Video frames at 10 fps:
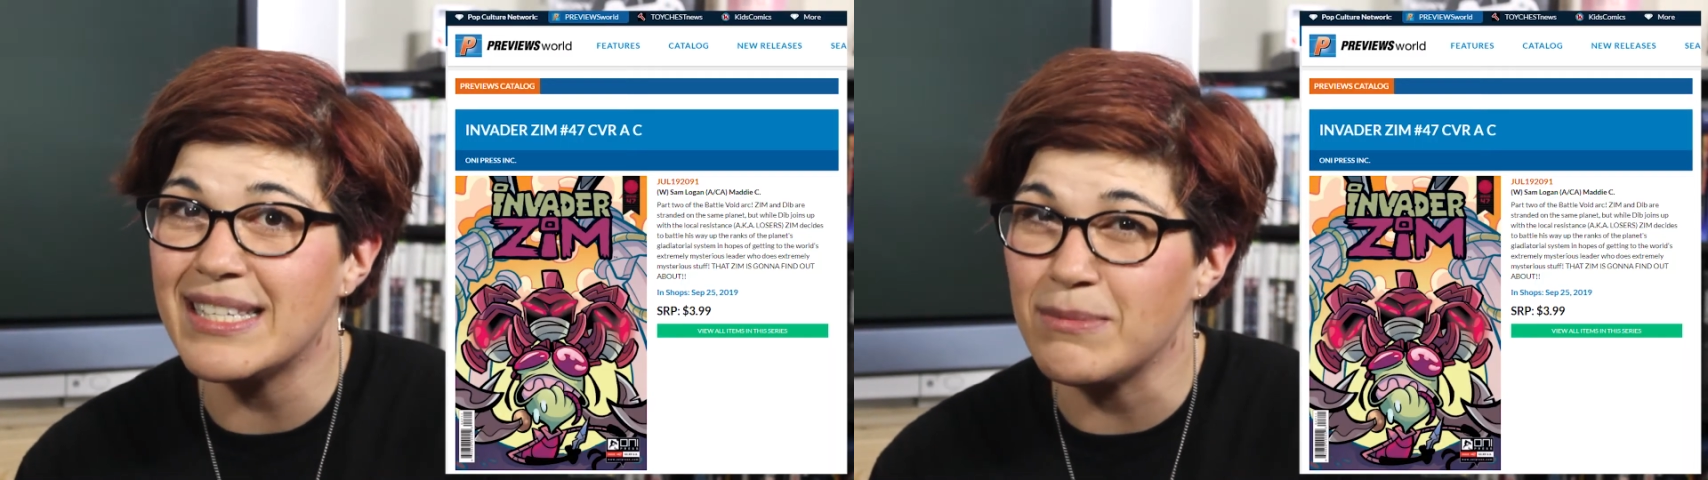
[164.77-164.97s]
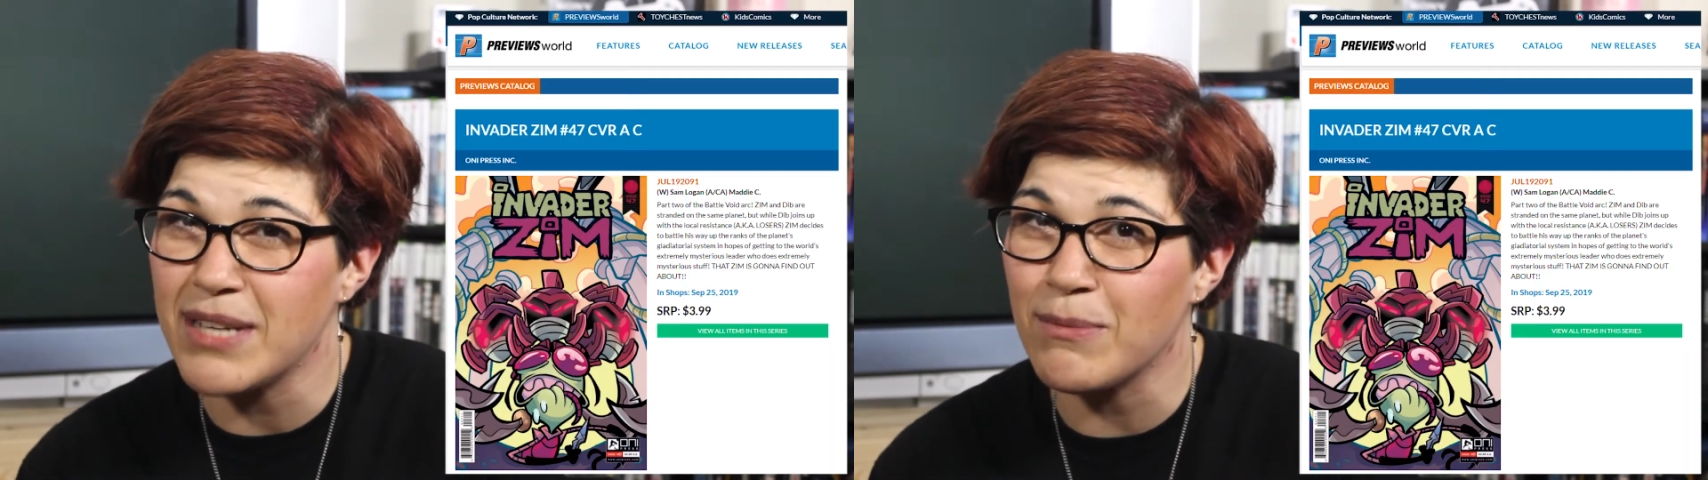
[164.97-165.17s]

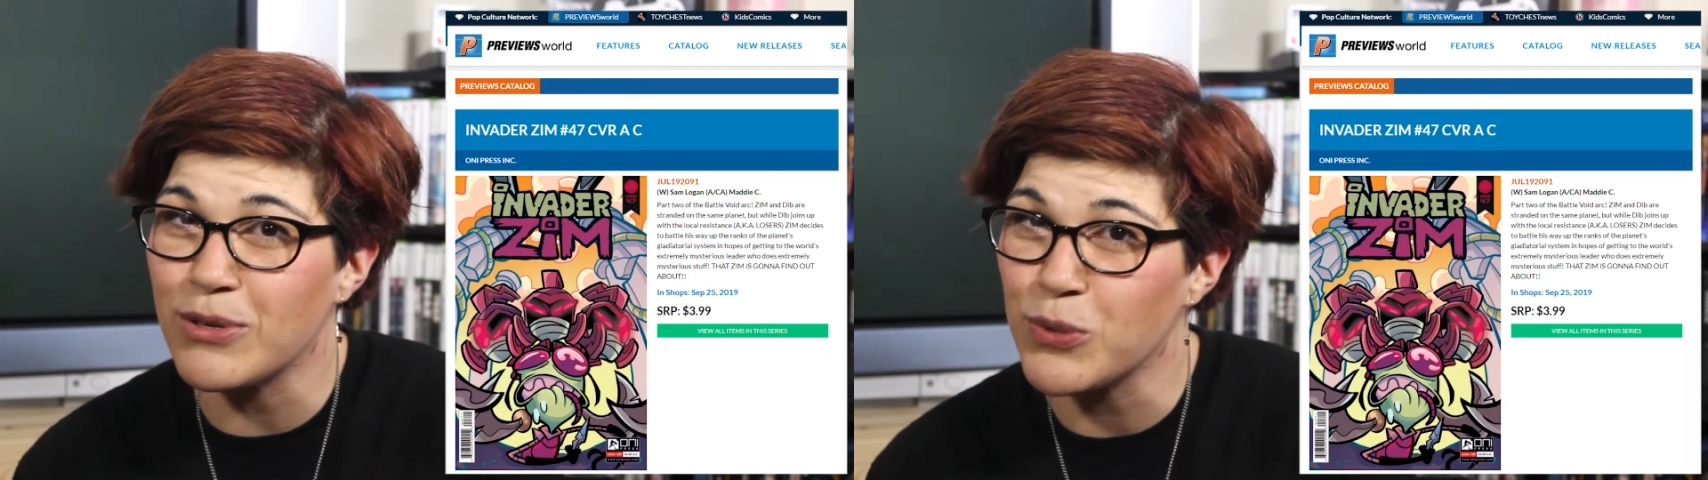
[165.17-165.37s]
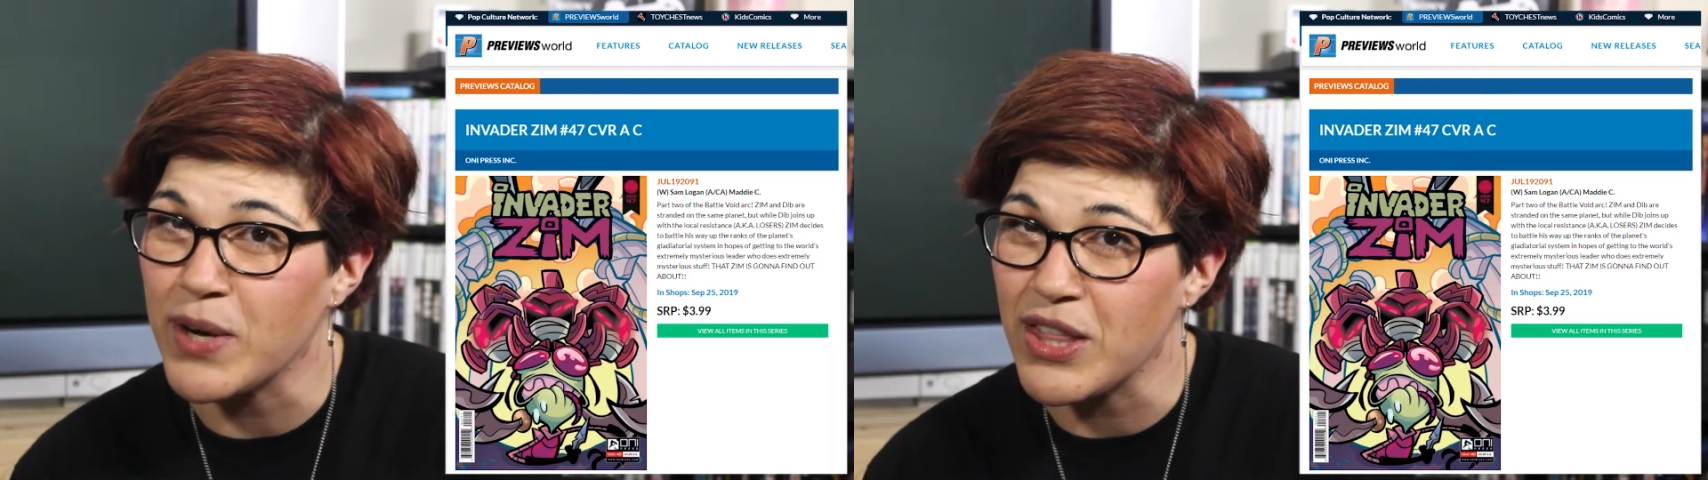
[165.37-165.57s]

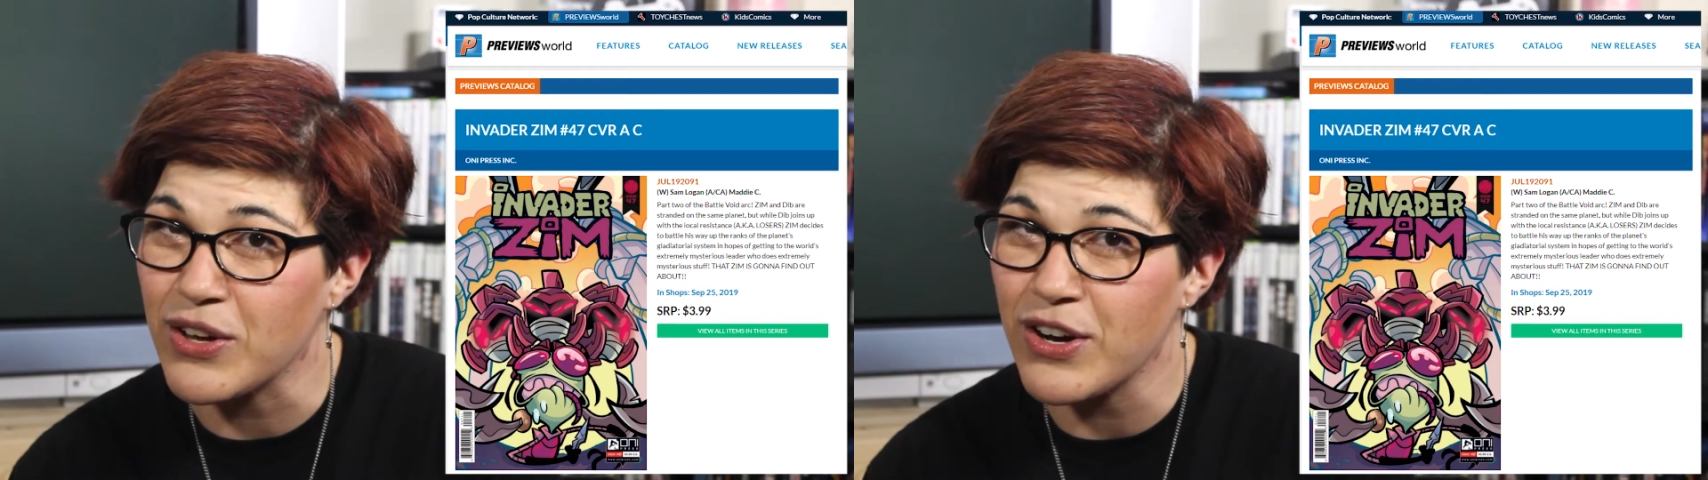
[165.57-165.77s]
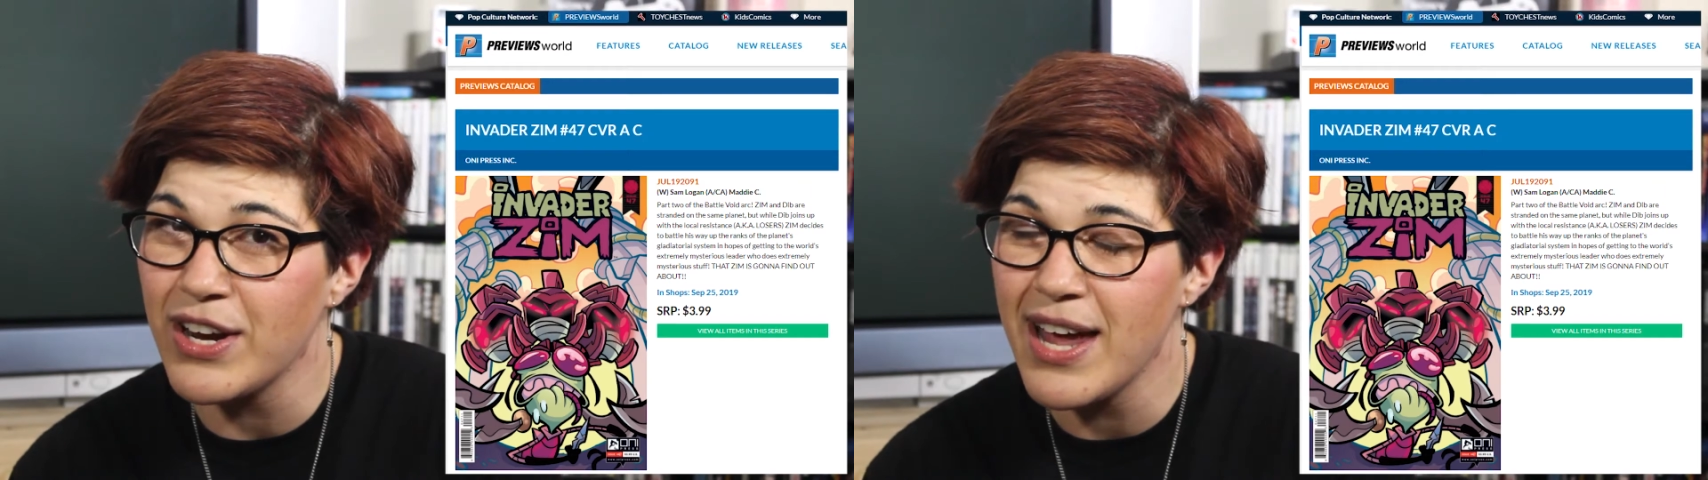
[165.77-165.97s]
September
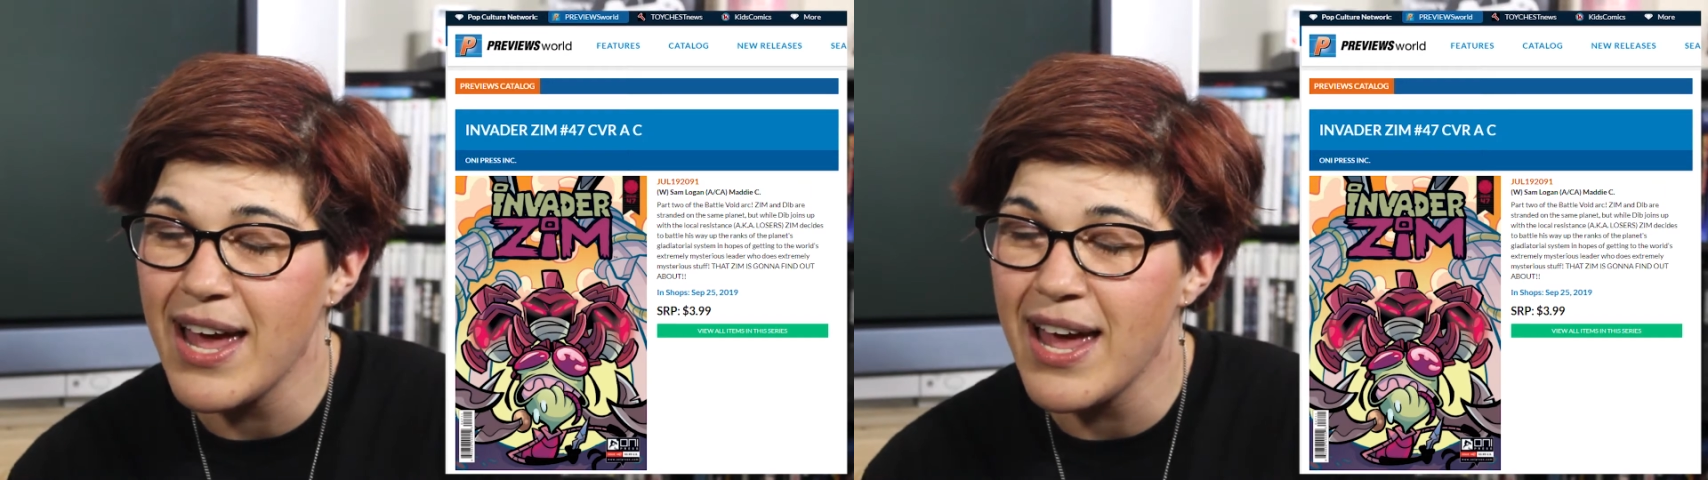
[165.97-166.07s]
23rd,